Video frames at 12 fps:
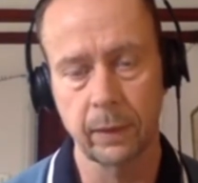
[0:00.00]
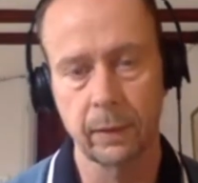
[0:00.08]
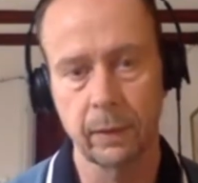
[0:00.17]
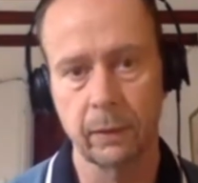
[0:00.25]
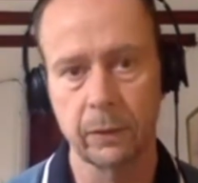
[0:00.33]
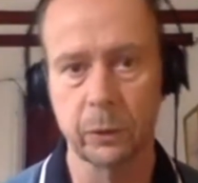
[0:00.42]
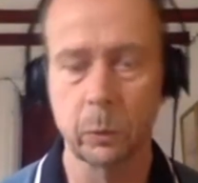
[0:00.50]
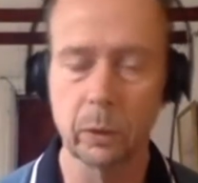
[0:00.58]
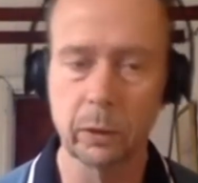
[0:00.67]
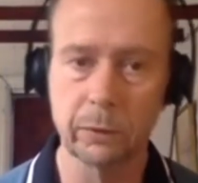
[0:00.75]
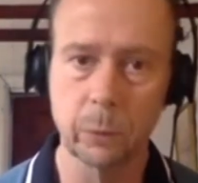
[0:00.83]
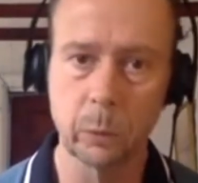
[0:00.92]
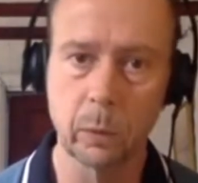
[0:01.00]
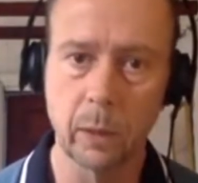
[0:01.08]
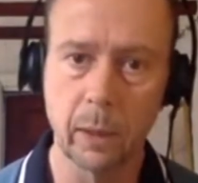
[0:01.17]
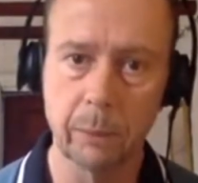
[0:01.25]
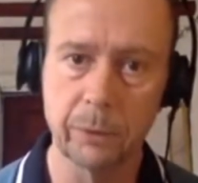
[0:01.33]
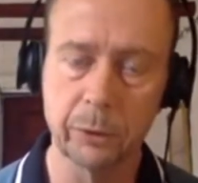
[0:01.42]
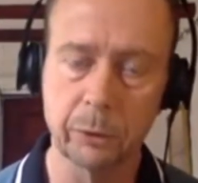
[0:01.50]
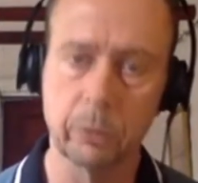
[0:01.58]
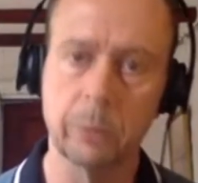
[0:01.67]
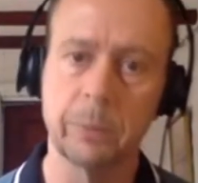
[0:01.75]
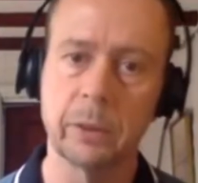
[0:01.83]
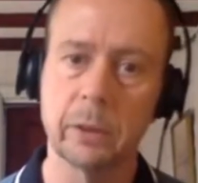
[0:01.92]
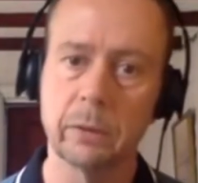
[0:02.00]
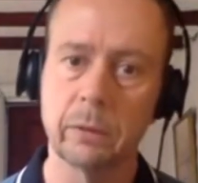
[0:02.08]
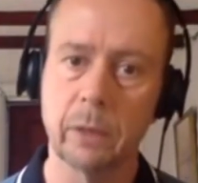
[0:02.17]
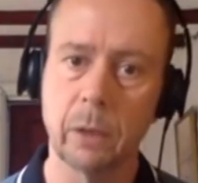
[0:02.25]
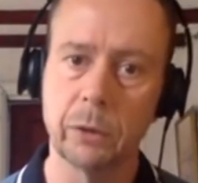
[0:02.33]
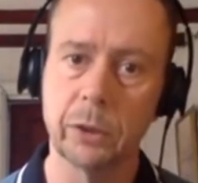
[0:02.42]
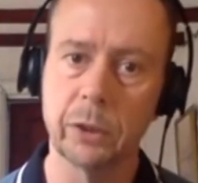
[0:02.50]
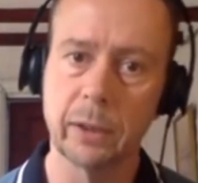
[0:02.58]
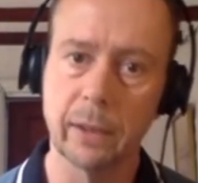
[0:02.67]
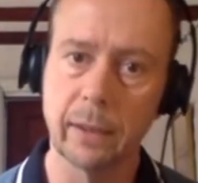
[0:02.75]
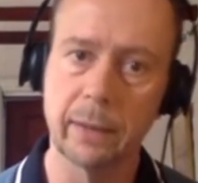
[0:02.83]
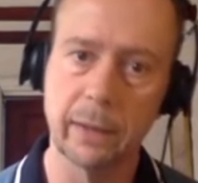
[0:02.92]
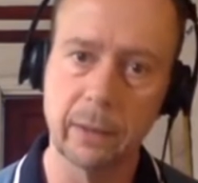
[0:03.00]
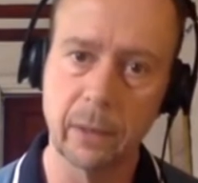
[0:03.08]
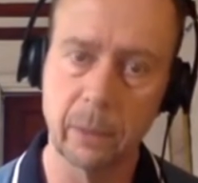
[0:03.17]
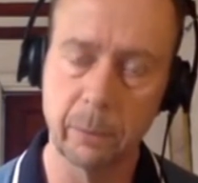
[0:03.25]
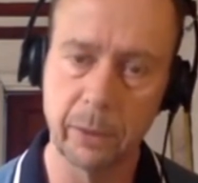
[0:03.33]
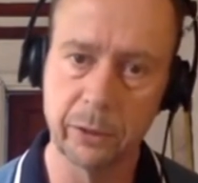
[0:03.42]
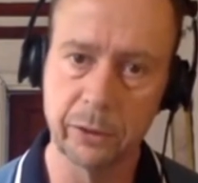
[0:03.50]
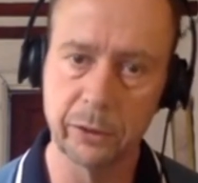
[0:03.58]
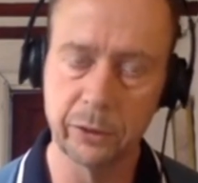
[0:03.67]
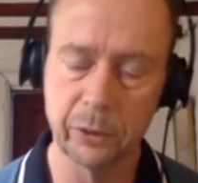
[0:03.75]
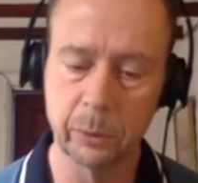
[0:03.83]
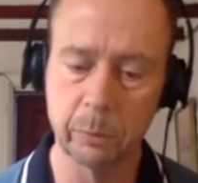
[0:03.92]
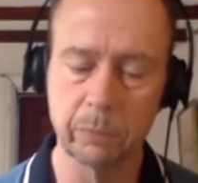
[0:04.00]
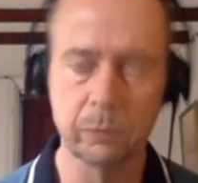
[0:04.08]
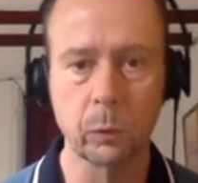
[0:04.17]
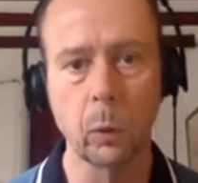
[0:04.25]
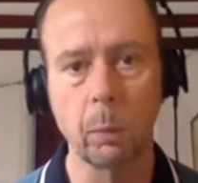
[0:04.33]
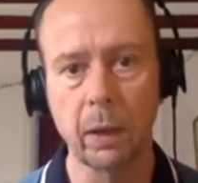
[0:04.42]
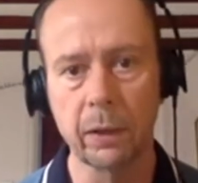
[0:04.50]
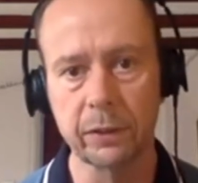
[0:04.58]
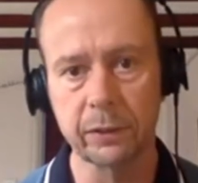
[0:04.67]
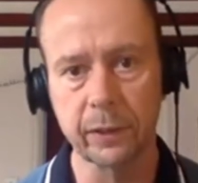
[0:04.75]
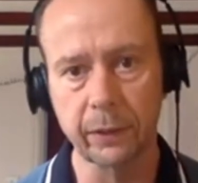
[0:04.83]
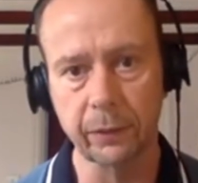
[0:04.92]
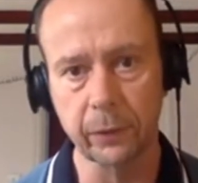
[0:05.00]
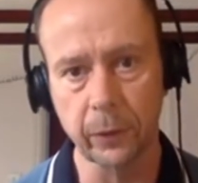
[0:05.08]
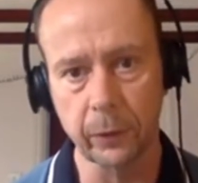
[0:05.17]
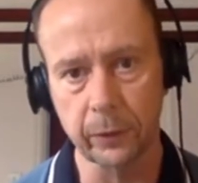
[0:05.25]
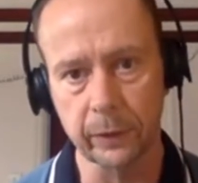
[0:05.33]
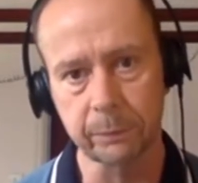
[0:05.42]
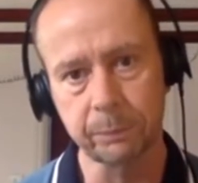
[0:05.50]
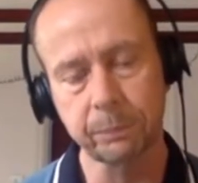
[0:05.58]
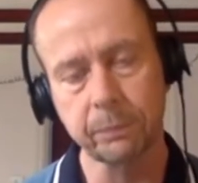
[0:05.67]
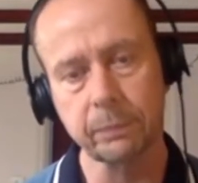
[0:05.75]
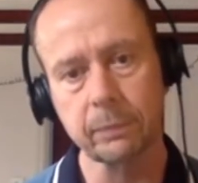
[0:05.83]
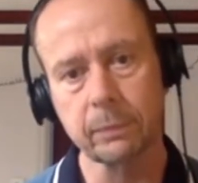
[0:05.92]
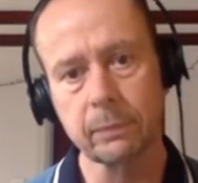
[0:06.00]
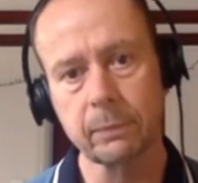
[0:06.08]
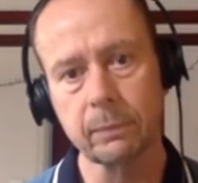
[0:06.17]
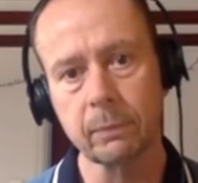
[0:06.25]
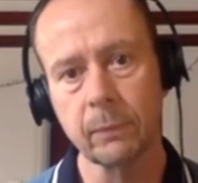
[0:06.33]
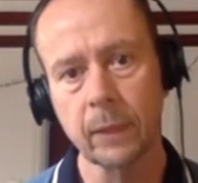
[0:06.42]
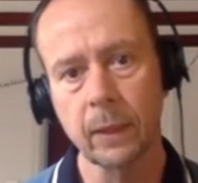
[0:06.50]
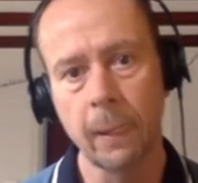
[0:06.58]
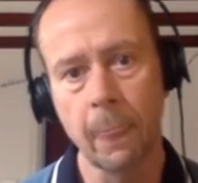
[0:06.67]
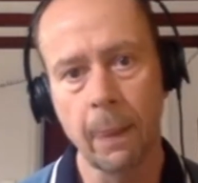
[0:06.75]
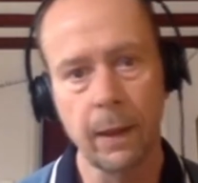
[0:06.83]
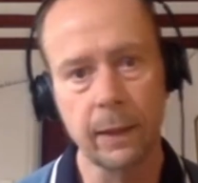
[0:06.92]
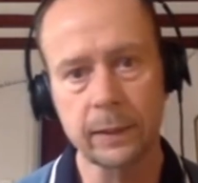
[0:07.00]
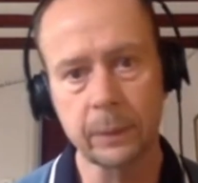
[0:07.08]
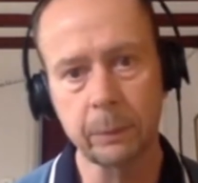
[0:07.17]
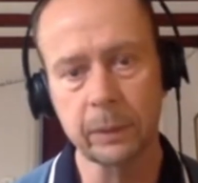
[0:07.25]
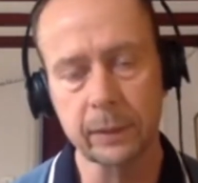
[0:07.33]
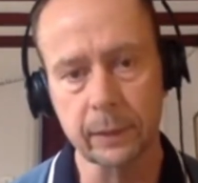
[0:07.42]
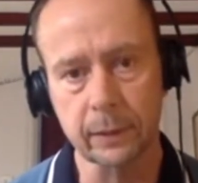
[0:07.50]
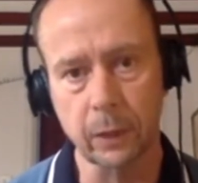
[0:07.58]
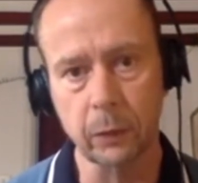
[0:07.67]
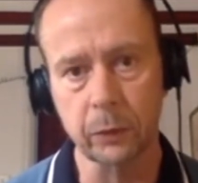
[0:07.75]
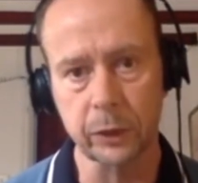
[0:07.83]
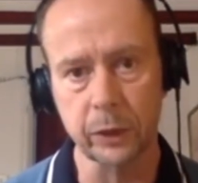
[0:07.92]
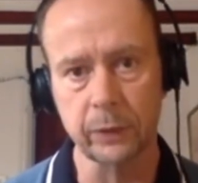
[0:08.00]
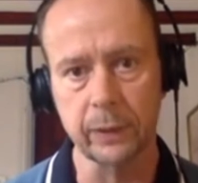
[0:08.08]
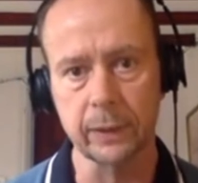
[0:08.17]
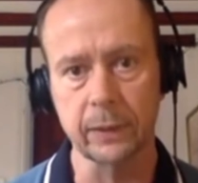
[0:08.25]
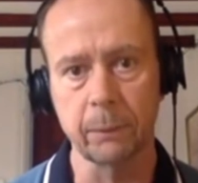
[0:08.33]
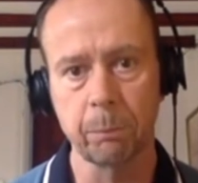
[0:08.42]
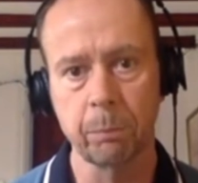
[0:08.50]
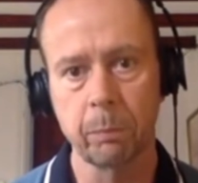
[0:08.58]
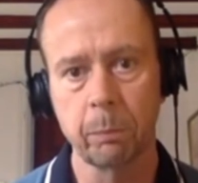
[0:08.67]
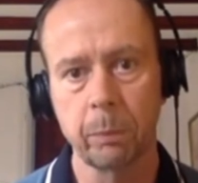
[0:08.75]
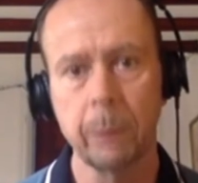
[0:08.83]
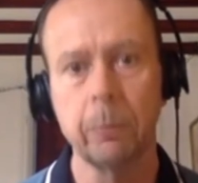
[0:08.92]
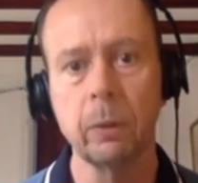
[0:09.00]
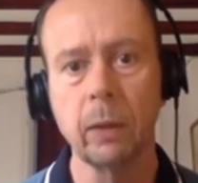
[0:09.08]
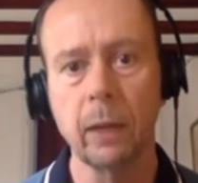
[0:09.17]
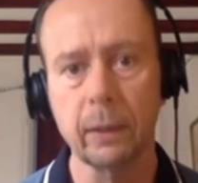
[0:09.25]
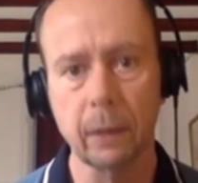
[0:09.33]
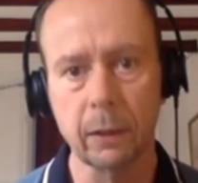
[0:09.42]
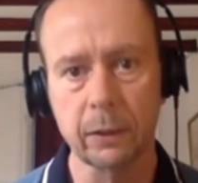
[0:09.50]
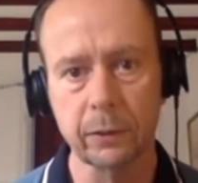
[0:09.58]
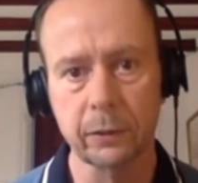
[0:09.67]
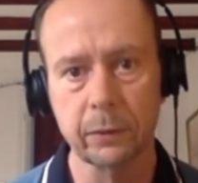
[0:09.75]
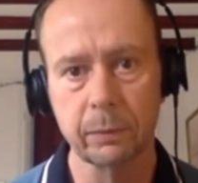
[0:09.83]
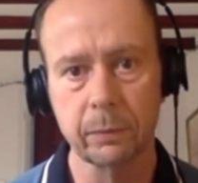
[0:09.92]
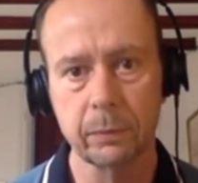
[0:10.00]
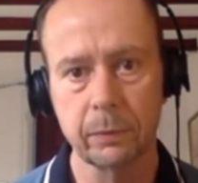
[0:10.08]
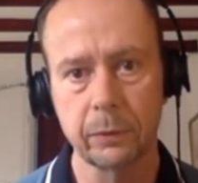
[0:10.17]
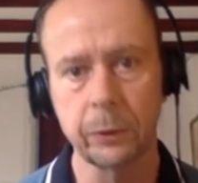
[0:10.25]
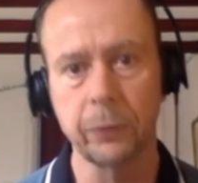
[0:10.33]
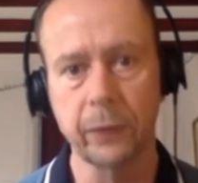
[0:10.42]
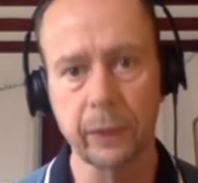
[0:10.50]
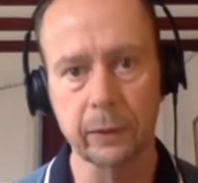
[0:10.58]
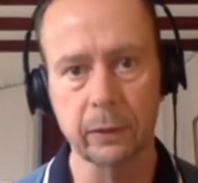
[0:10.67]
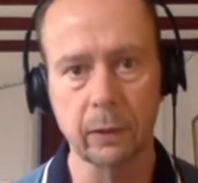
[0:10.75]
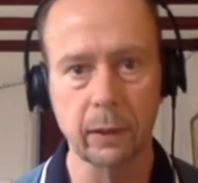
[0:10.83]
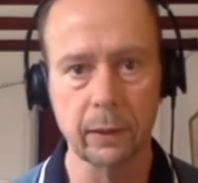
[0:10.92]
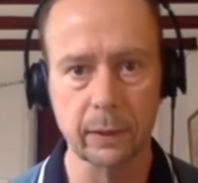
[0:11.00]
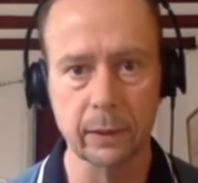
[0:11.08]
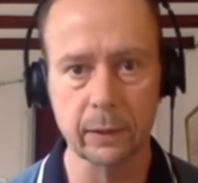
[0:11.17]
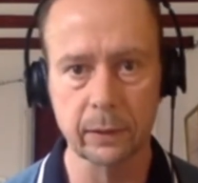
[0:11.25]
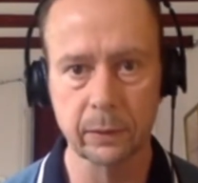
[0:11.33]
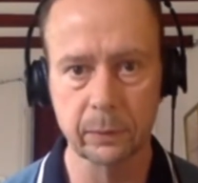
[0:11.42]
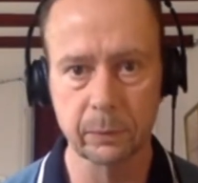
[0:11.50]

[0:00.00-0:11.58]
There's a wonderful description of culture that I think I mentioned to you before by Seth Godin. And he simply says, culture is people like us do things like this,